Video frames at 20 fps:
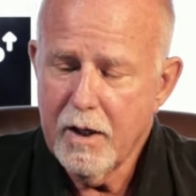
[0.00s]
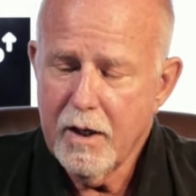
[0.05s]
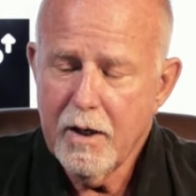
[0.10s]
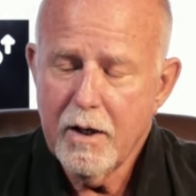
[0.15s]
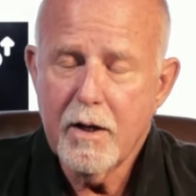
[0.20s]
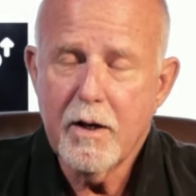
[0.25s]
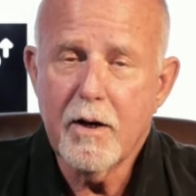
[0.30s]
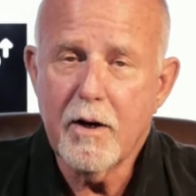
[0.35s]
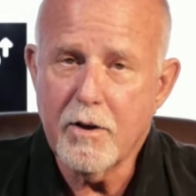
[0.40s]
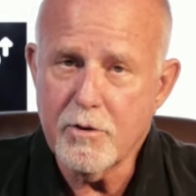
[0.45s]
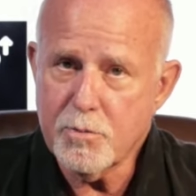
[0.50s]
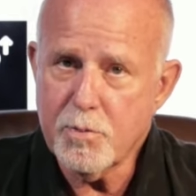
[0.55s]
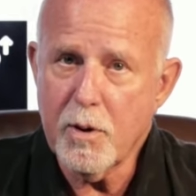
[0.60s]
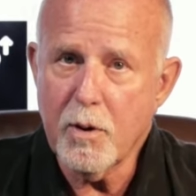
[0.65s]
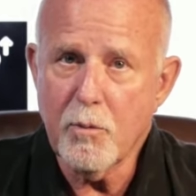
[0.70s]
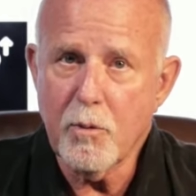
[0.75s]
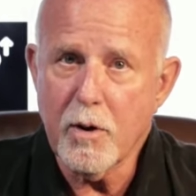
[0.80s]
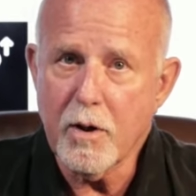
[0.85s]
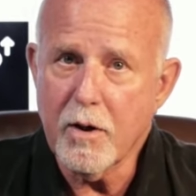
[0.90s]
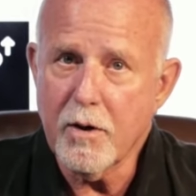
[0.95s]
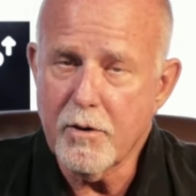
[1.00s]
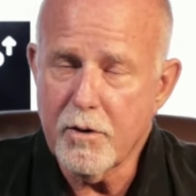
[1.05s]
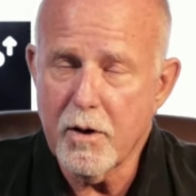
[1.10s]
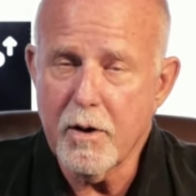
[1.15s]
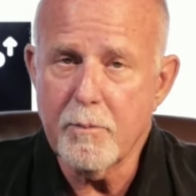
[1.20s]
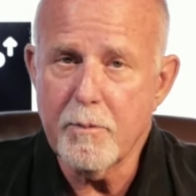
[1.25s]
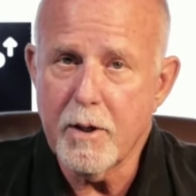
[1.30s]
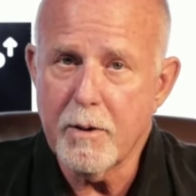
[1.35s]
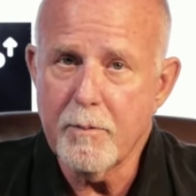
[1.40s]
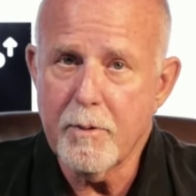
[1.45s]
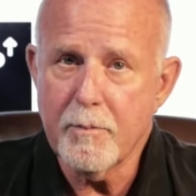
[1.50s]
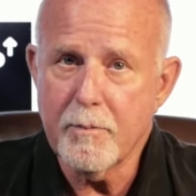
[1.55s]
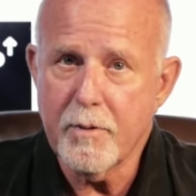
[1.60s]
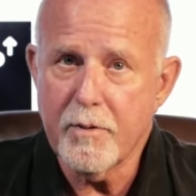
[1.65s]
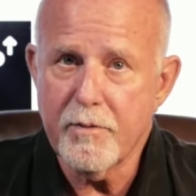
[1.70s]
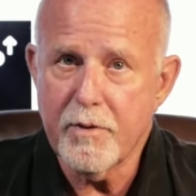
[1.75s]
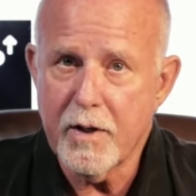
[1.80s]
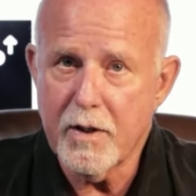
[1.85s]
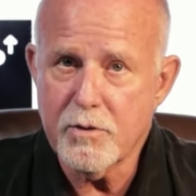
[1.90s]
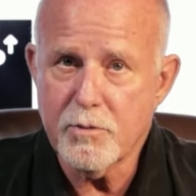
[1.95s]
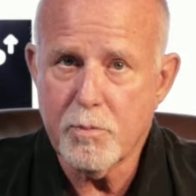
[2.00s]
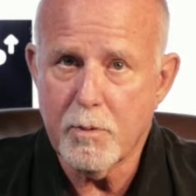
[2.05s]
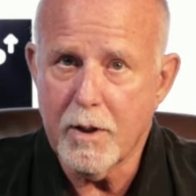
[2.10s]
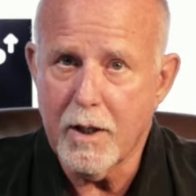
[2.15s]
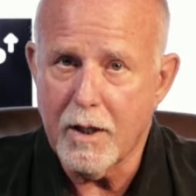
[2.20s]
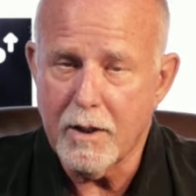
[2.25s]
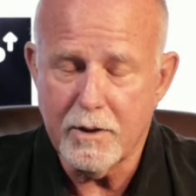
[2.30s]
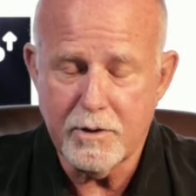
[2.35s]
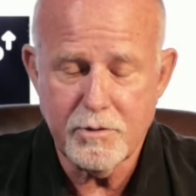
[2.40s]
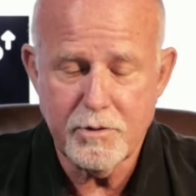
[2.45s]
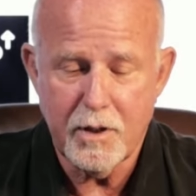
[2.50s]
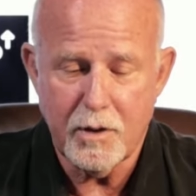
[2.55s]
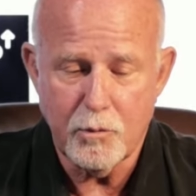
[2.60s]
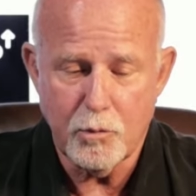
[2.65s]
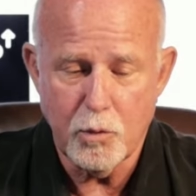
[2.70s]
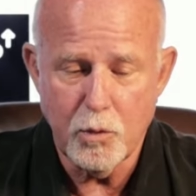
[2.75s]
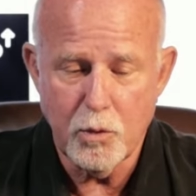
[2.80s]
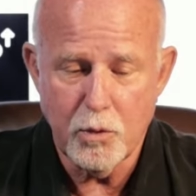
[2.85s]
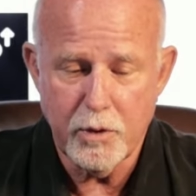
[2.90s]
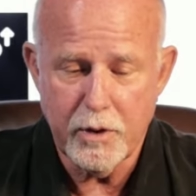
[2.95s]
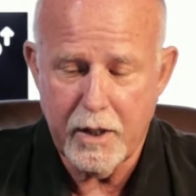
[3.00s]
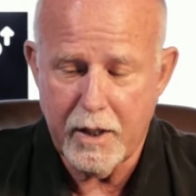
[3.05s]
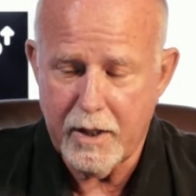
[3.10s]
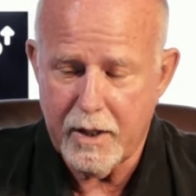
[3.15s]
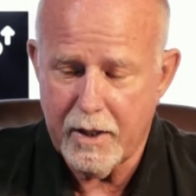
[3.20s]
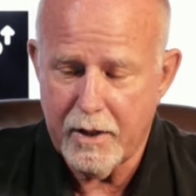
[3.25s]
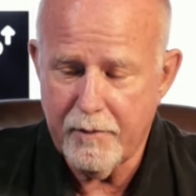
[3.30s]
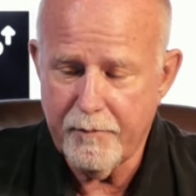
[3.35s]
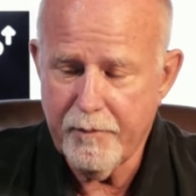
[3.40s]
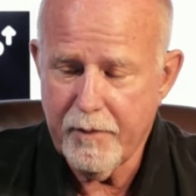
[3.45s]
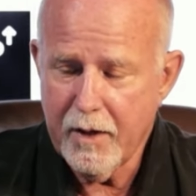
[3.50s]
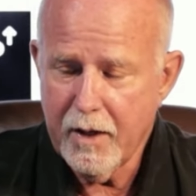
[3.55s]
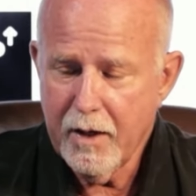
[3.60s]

hospital worker could have been a member of Hezbollah. Let's not rule that out.